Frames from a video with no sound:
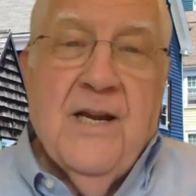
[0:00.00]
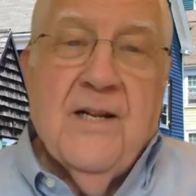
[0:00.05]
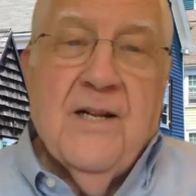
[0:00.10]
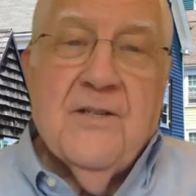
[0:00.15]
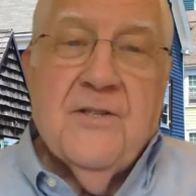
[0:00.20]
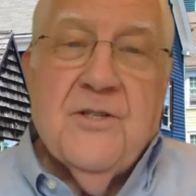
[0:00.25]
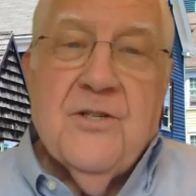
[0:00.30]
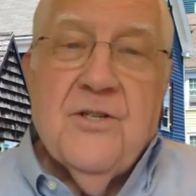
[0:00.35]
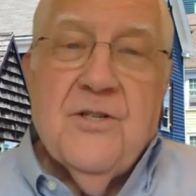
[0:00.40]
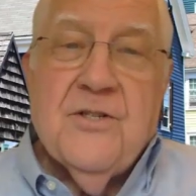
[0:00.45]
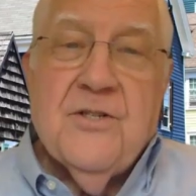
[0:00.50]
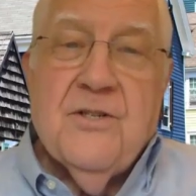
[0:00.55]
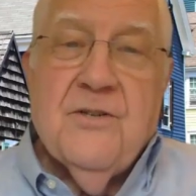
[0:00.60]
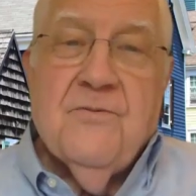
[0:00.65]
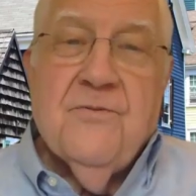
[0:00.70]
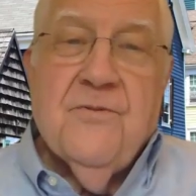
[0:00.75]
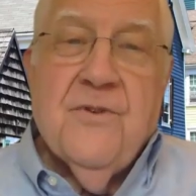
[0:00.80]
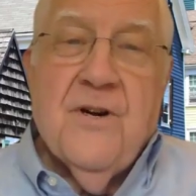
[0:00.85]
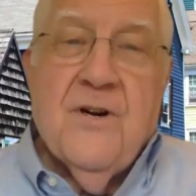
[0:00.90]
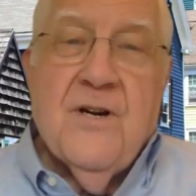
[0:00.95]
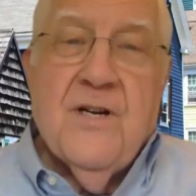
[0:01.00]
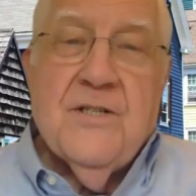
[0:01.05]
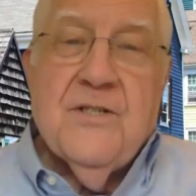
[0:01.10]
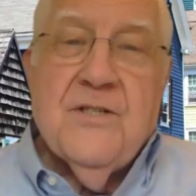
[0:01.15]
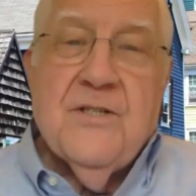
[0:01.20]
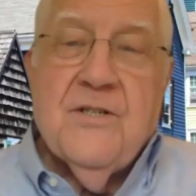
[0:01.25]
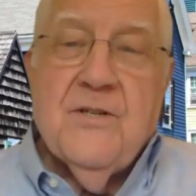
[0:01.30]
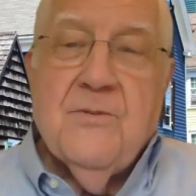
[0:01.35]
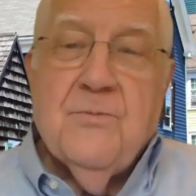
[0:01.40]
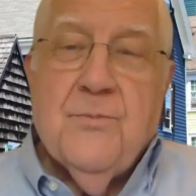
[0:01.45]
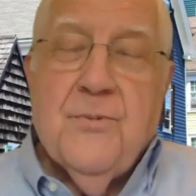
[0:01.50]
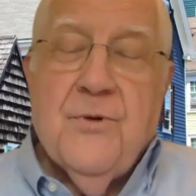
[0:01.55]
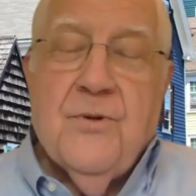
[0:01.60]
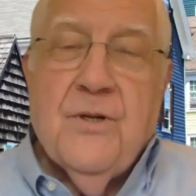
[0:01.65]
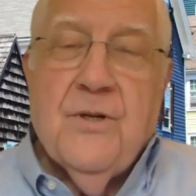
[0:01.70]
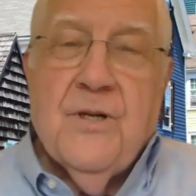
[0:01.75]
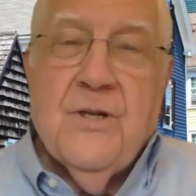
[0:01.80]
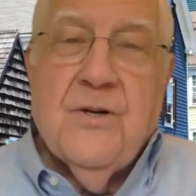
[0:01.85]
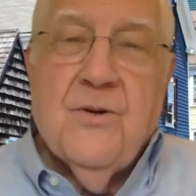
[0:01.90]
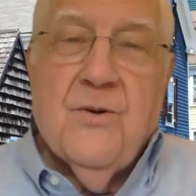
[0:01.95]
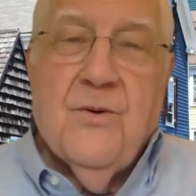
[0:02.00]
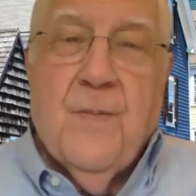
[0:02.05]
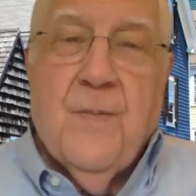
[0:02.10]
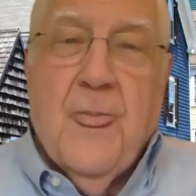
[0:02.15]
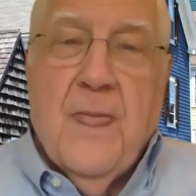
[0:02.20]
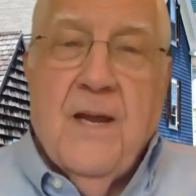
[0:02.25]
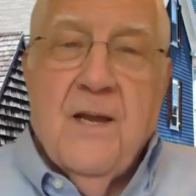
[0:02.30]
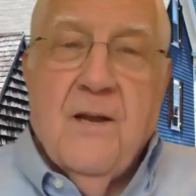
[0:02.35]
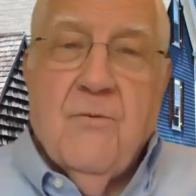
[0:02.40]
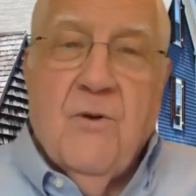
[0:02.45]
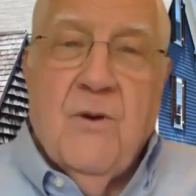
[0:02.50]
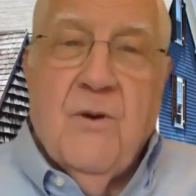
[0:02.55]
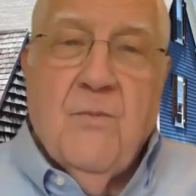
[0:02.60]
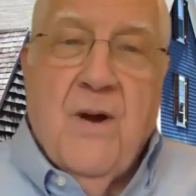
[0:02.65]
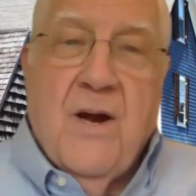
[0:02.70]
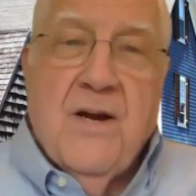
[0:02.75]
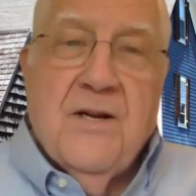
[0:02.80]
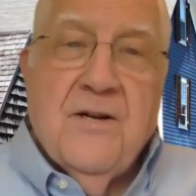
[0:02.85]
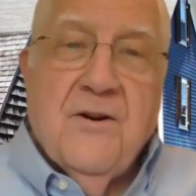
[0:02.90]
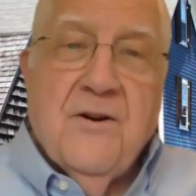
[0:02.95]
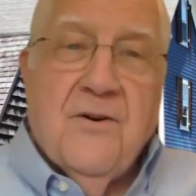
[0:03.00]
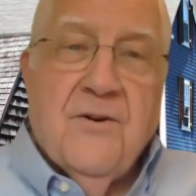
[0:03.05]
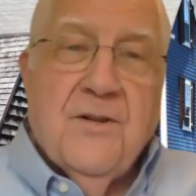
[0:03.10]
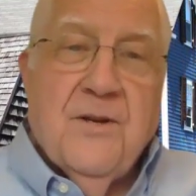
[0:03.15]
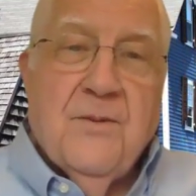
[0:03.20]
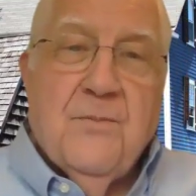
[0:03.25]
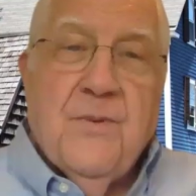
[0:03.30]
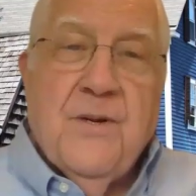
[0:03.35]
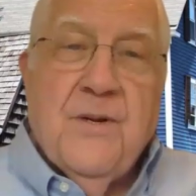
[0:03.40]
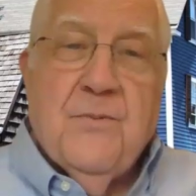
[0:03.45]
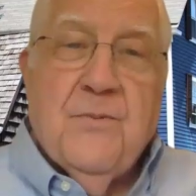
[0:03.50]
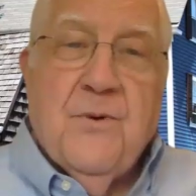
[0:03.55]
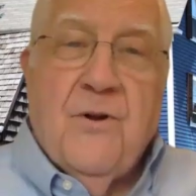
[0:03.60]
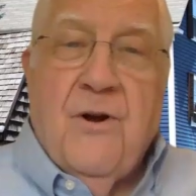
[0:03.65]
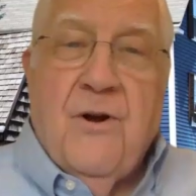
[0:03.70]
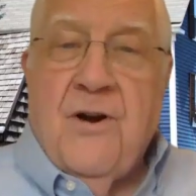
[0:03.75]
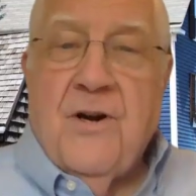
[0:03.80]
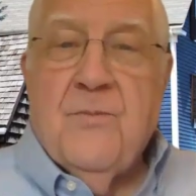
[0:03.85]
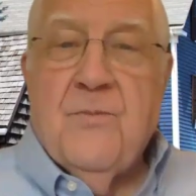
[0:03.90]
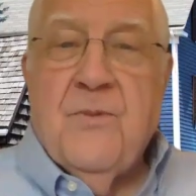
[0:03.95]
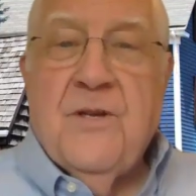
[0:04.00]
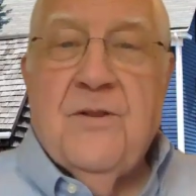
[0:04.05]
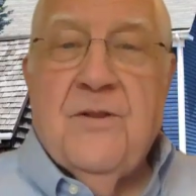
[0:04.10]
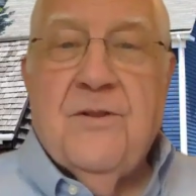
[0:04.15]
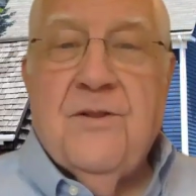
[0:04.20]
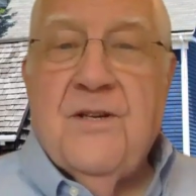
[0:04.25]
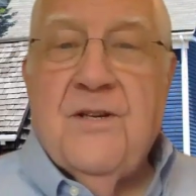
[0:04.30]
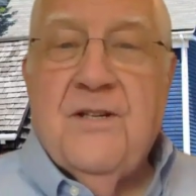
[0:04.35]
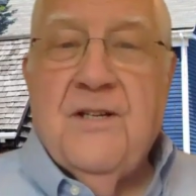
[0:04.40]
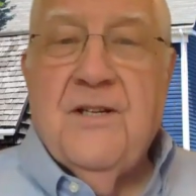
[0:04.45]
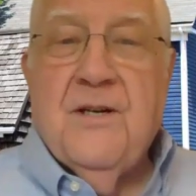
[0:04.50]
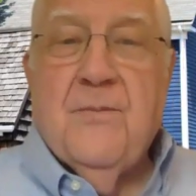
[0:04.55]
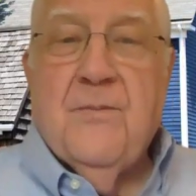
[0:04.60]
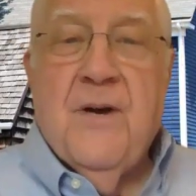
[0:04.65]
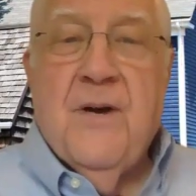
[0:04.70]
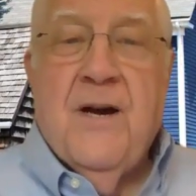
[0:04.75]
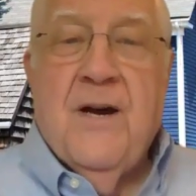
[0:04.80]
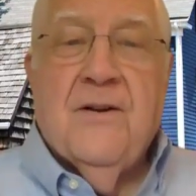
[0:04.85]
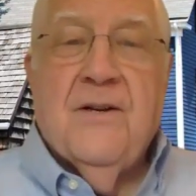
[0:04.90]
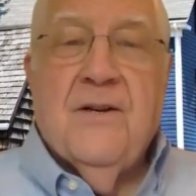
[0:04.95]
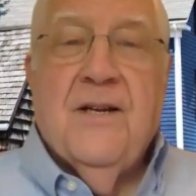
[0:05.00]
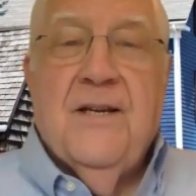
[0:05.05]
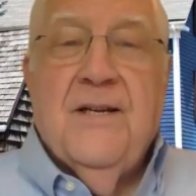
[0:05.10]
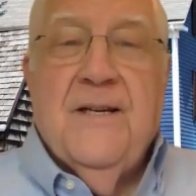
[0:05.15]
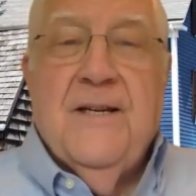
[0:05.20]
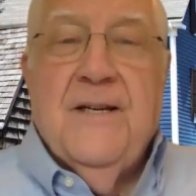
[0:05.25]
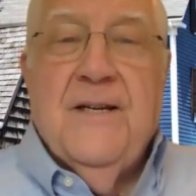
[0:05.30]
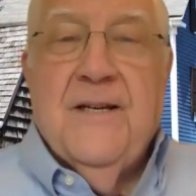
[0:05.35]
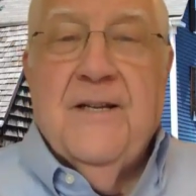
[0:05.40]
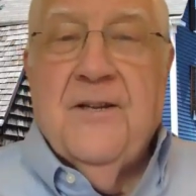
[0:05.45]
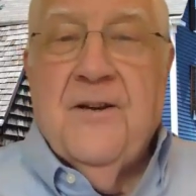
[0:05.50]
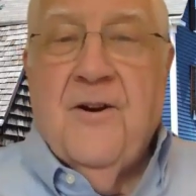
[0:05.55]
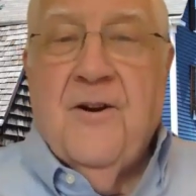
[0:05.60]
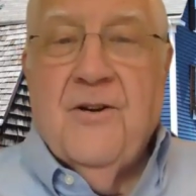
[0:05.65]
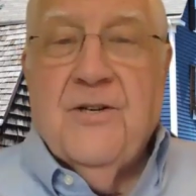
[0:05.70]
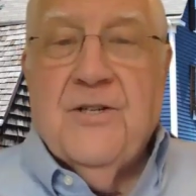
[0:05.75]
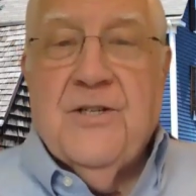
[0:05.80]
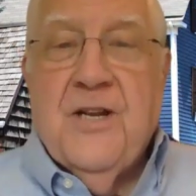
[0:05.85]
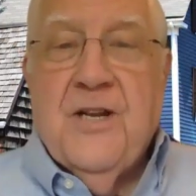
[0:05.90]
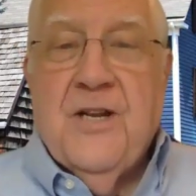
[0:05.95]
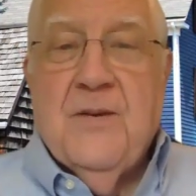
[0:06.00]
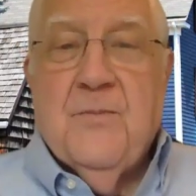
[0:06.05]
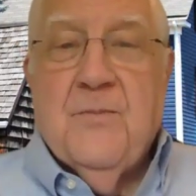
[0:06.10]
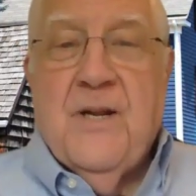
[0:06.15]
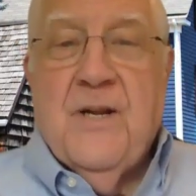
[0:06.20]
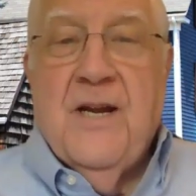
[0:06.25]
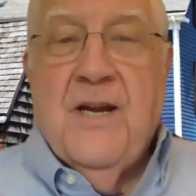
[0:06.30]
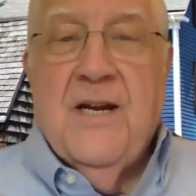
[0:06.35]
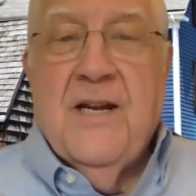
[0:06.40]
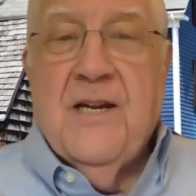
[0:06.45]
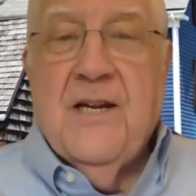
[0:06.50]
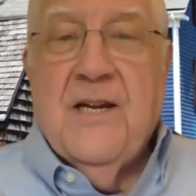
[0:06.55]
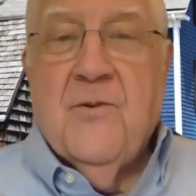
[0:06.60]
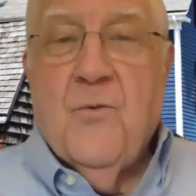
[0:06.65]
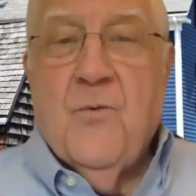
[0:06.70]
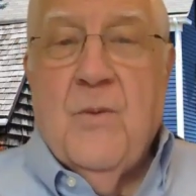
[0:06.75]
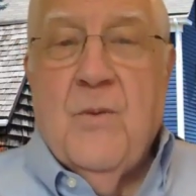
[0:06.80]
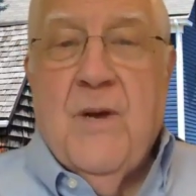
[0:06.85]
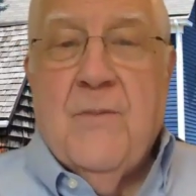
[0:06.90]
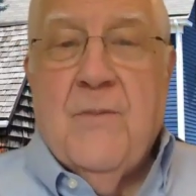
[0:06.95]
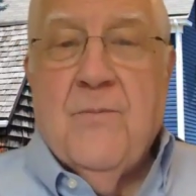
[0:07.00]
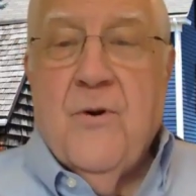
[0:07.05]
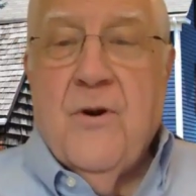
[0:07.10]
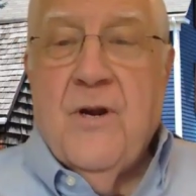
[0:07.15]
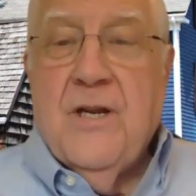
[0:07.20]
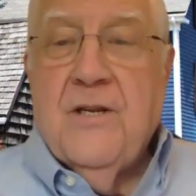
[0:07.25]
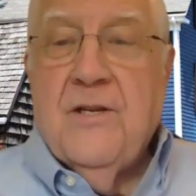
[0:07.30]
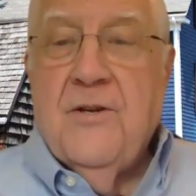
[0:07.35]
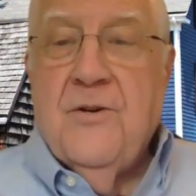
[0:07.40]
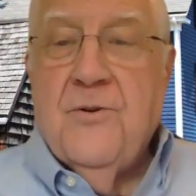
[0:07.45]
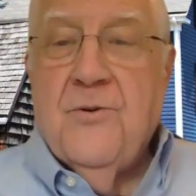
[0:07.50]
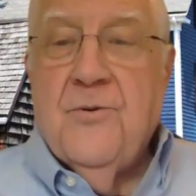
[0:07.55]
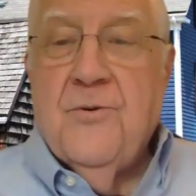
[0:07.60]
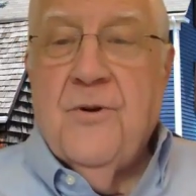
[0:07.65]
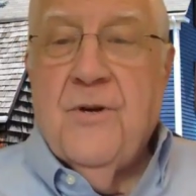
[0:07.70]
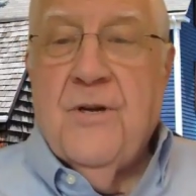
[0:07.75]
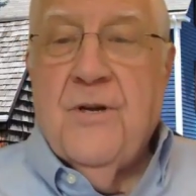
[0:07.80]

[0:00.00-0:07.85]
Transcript: And it's just a very simple little reminder that people ought to be thinking about their estate planning and remembering you